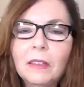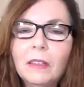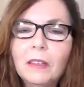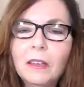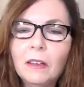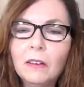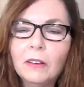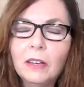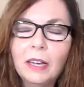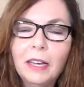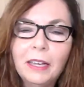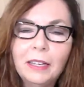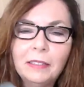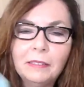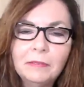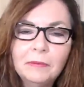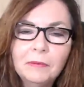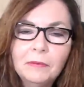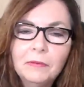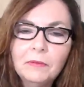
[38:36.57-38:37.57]
Okay.
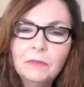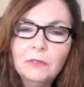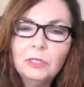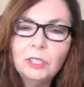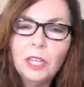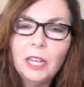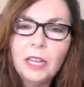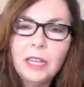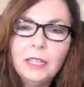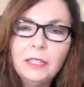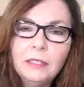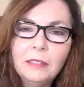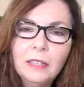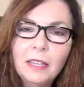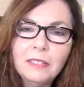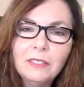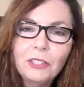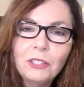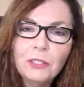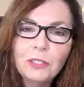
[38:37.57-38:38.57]
Shane,
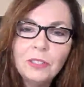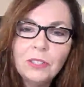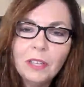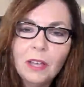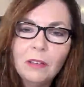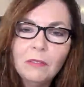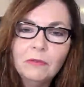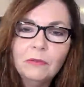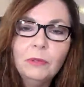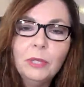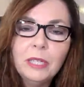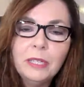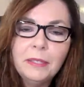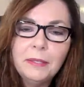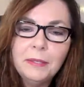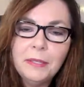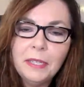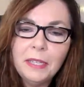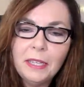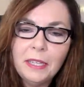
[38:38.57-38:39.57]
let yourself
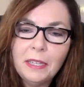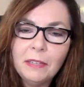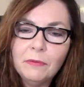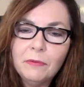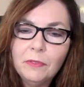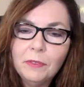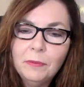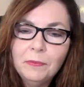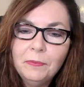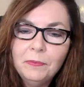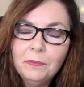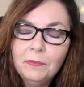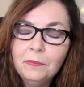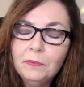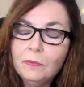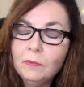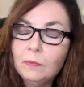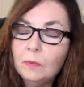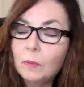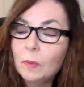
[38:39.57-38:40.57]
receive.
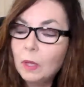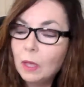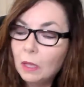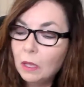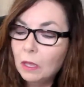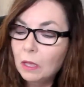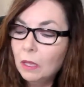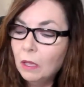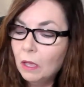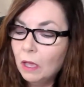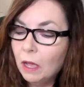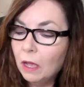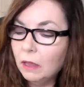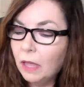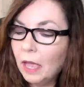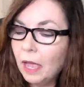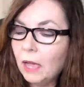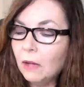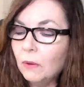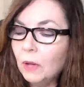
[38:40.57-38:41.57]

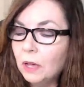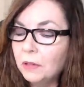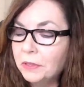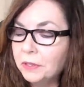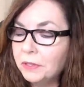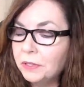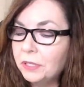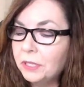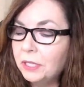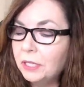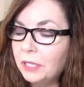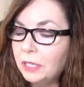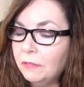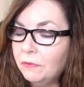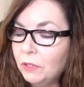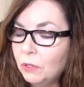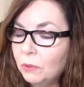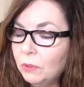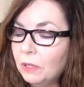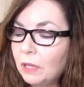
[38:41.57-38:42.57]
Allow others to give
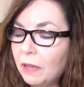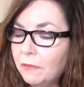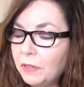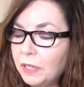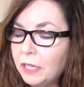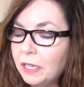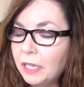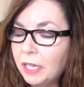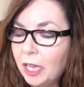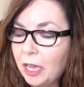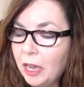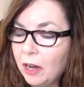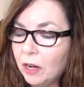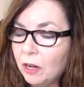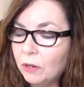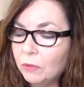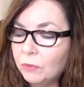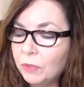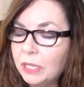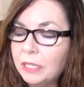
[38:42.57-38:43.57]
you loving
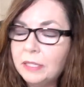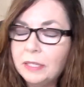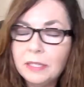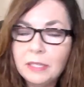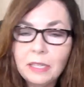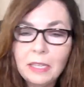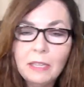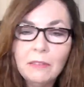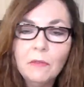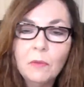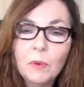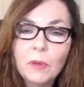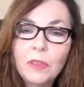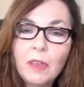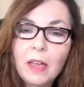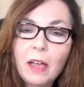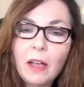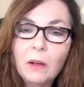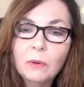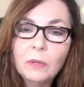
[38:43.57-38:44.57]
care. Receive
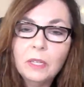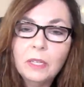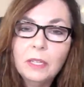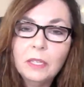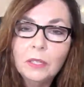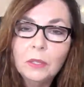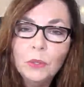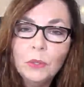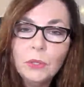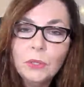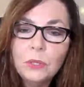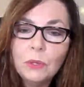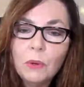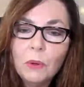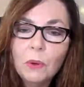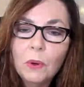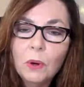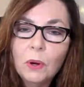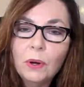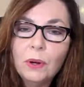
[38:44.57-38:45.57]
without guilt
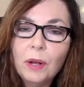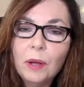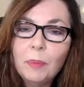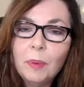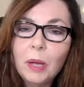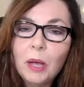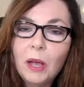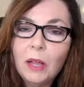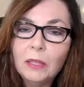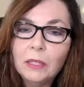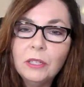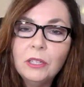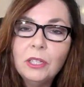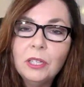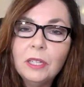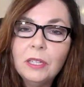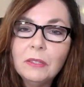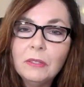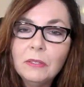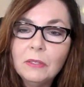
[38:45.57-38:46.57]
or
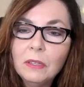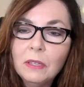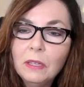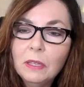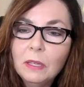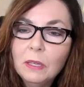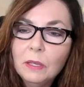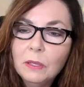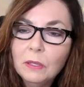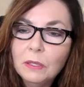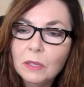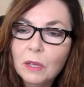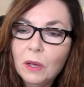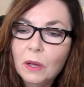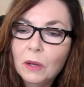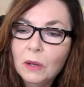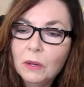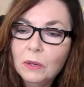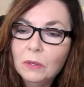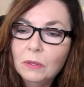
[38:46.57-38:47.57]
apologies.
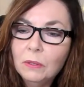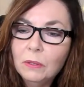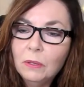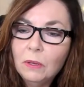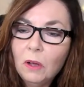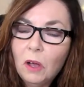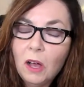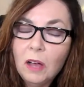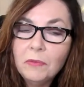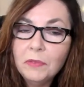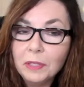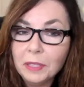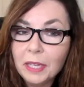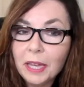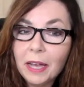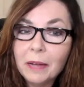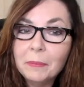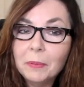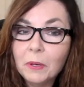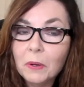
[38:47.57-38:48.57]
So often
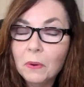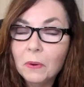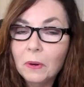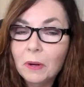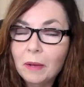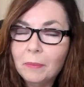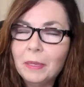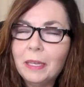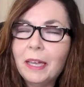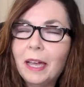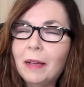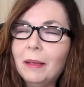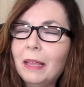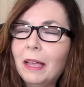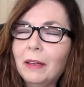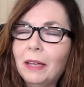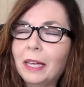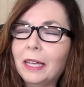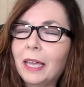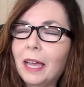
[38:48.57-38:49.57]
Capricorn, I mean,
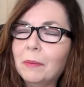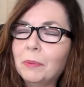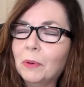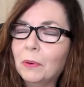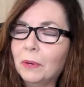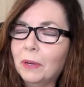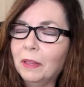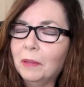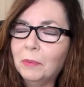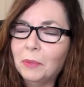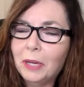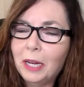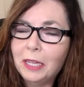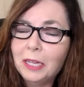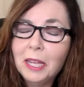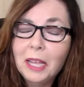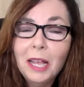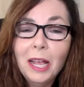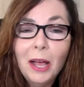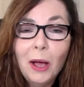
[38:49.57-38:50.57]
now I got Capricorn on the
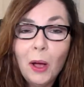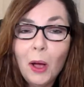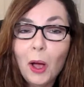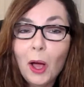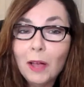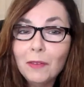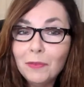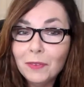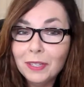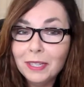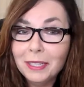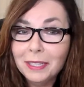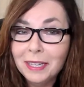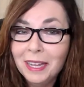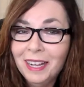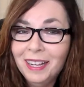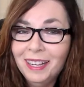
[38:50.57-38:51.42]
brain often,